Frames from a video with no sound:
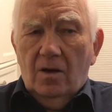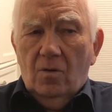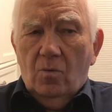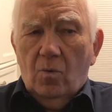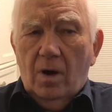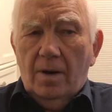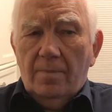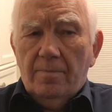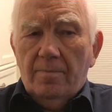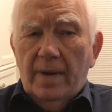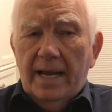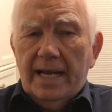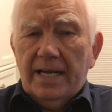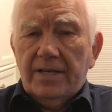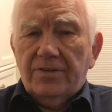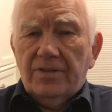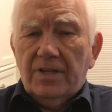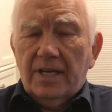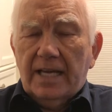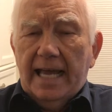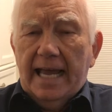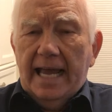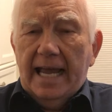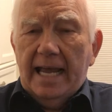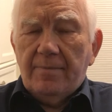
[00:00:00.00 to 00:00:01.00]
What makes
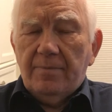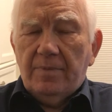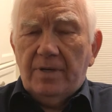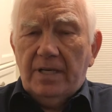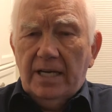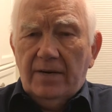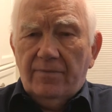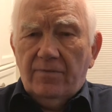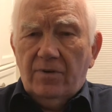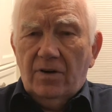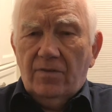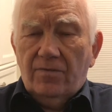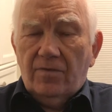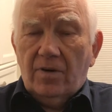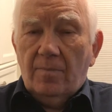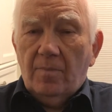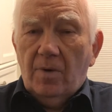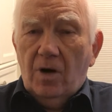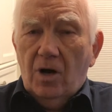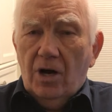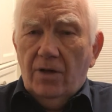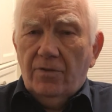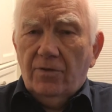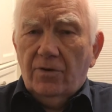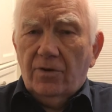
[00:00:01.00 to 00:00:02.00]
the game different from
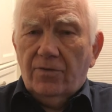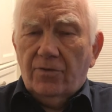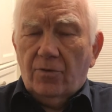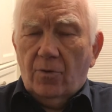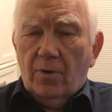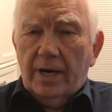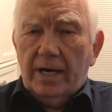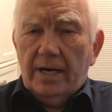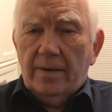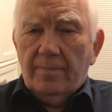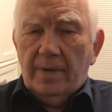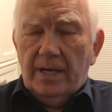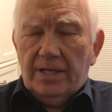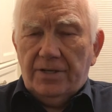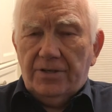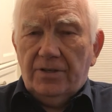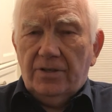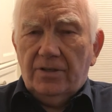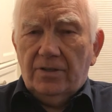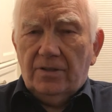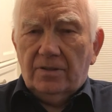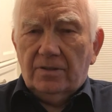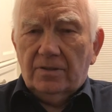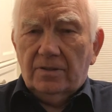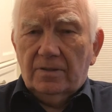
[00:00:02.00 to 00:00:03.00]
other
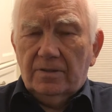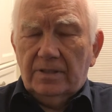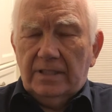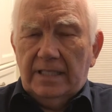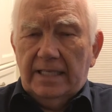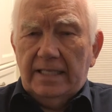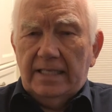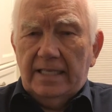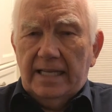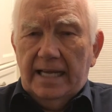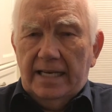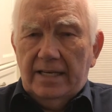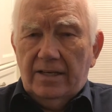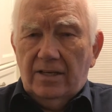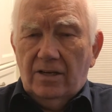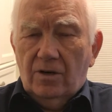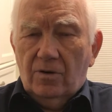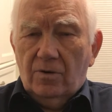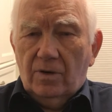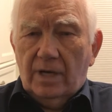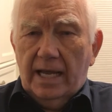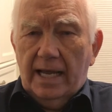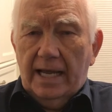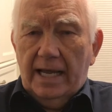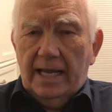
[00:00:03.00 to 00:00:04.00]
three-dimensional
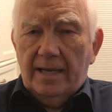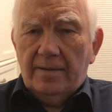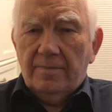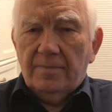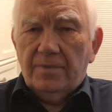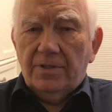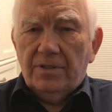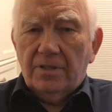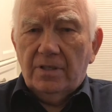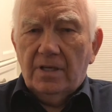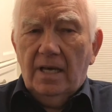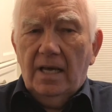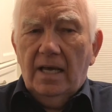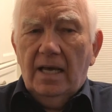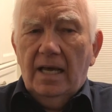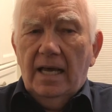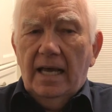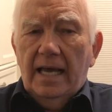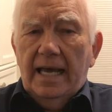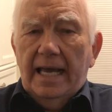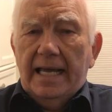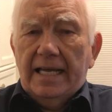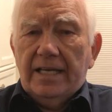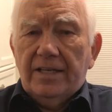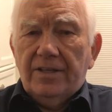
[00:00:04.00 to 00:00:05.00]
tic-tac-toe games
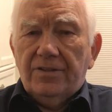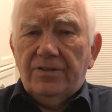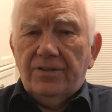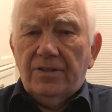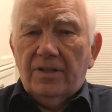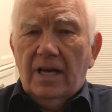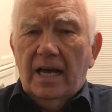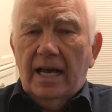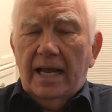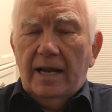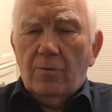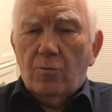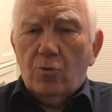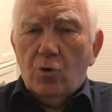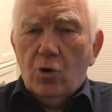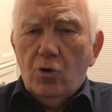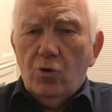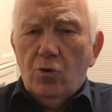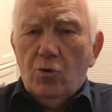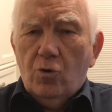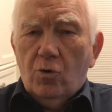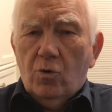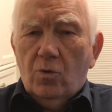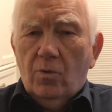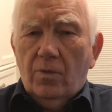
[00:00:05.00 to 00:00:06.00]
is a
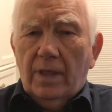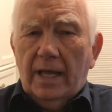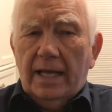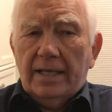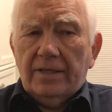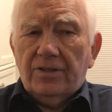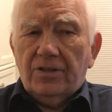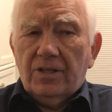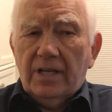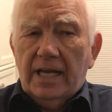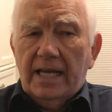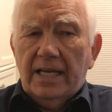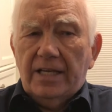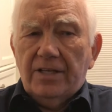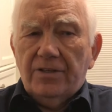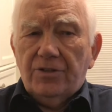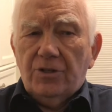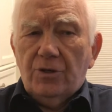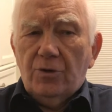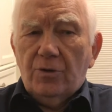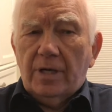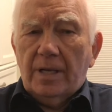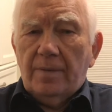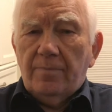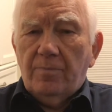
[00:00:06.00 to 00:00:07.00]
rule that says
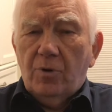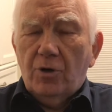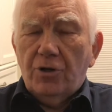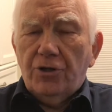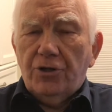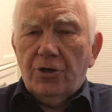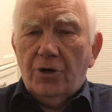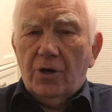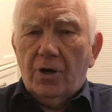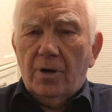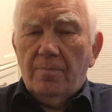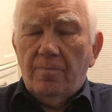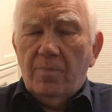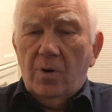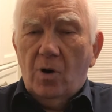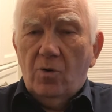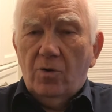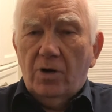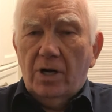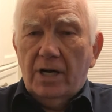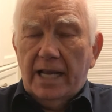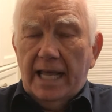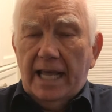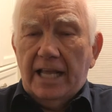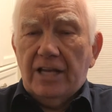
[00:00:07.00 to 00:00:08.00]
you can put your
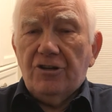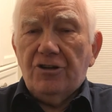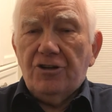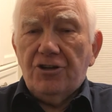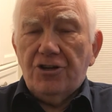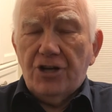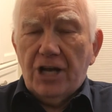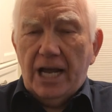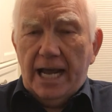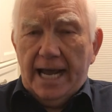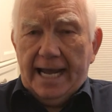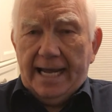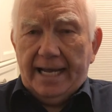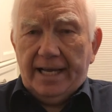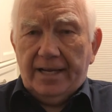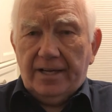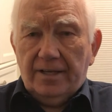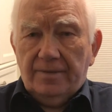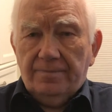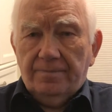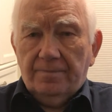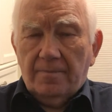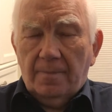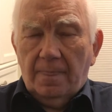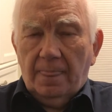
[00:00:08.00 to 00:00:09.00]
opponent in check.
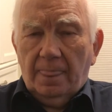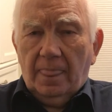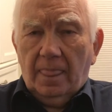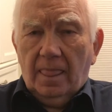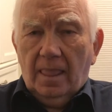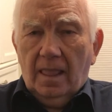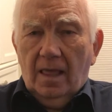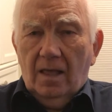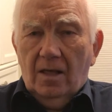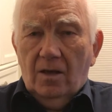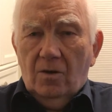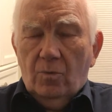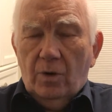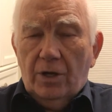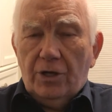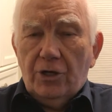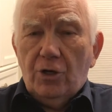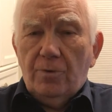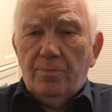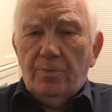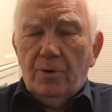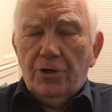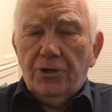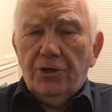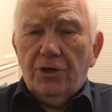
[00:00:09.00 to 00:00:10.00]
When
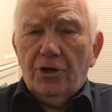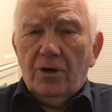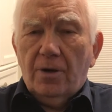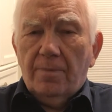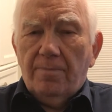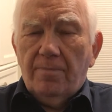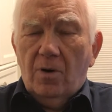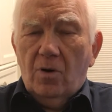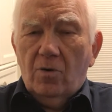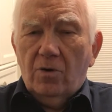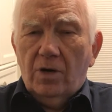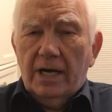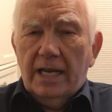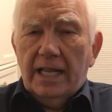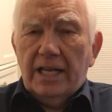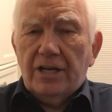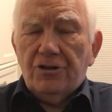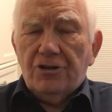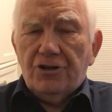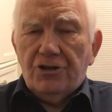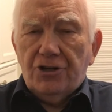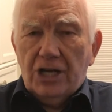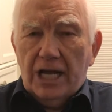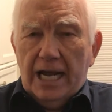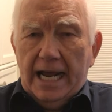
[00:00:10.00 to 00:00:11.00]
you put your opponent
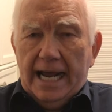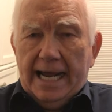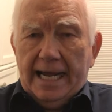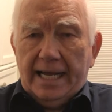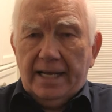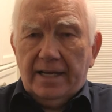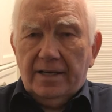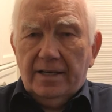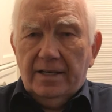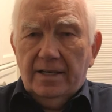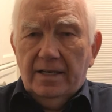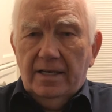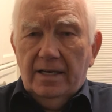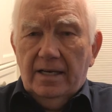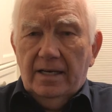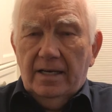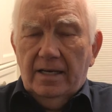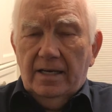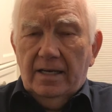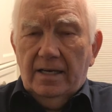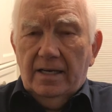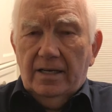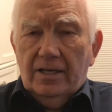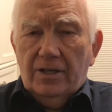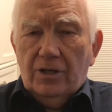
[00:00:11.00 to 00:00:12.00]
in check,
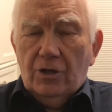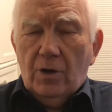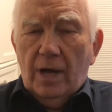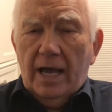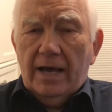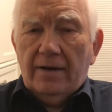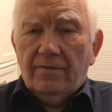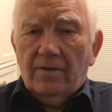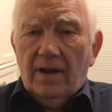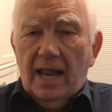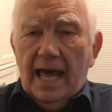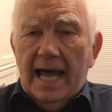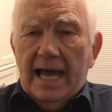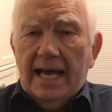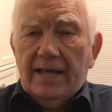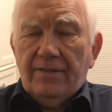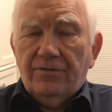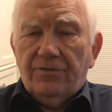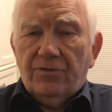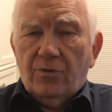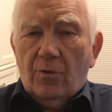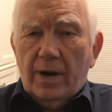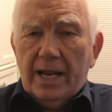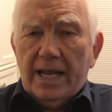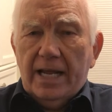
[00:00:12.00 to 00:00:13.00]
you have
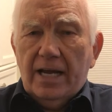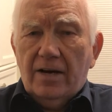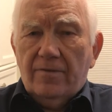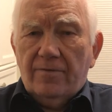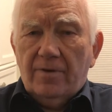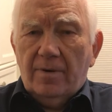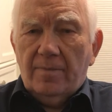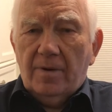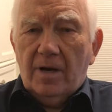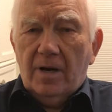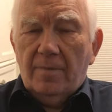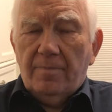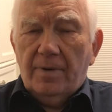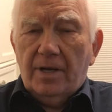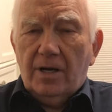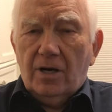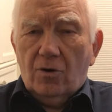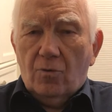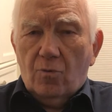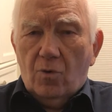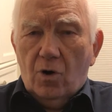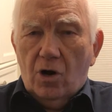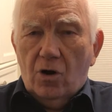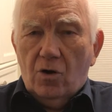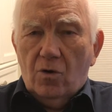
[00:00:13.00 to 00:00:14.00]
lined 3 of them up in a
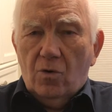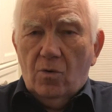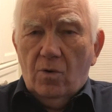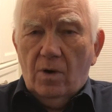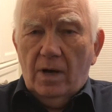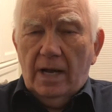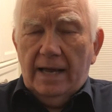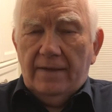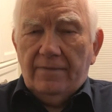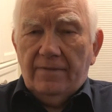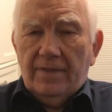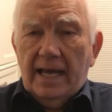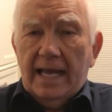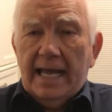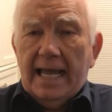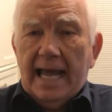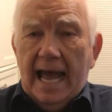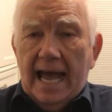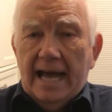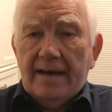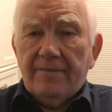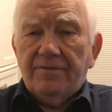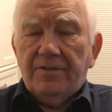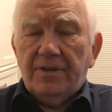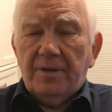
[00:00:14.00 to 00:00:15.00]
row, and they
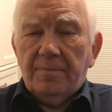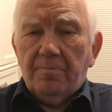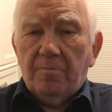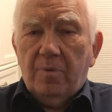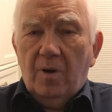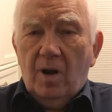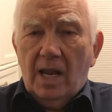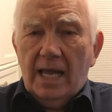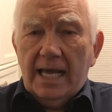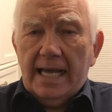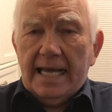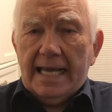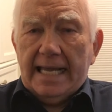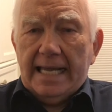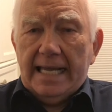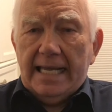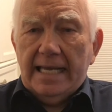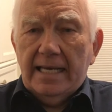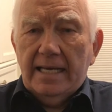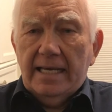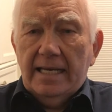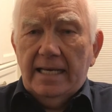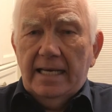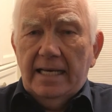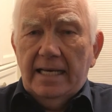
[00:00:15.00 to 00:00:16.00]
have to play